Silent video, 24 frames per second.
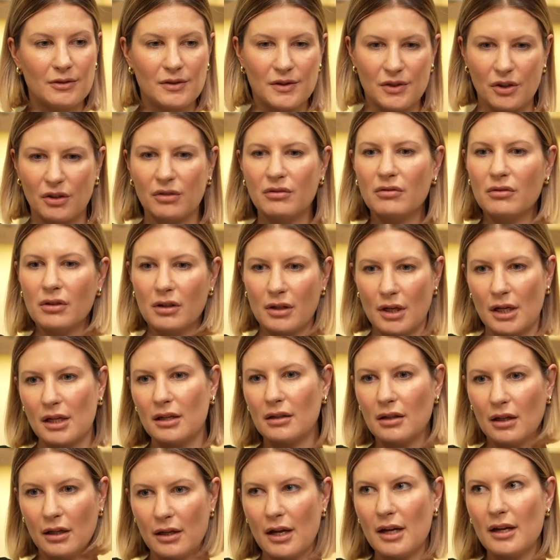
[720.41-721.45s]
So
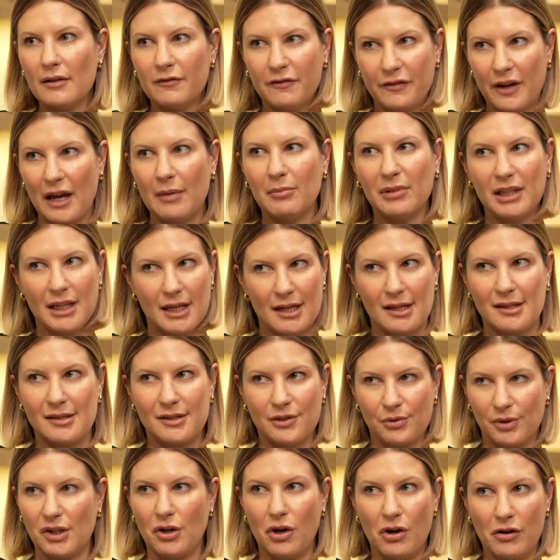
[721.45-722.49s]
a family
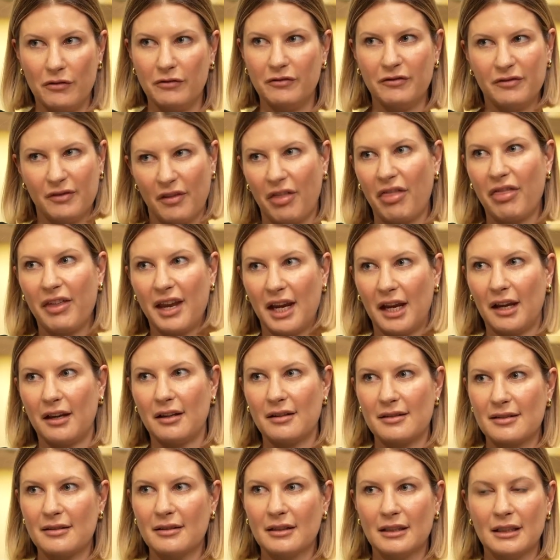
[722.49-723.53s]
history of
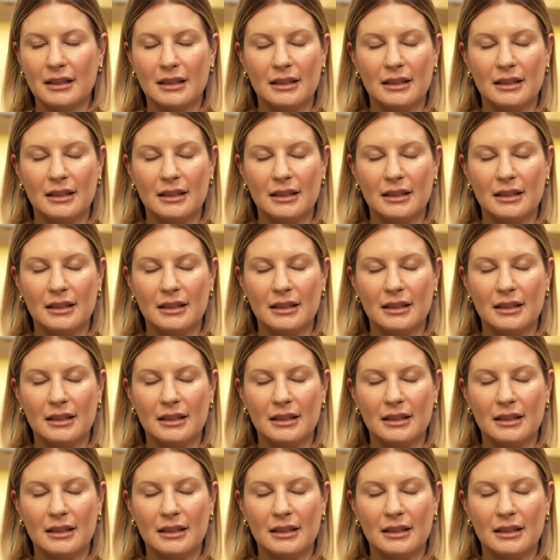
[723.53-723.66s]
things. Yeah.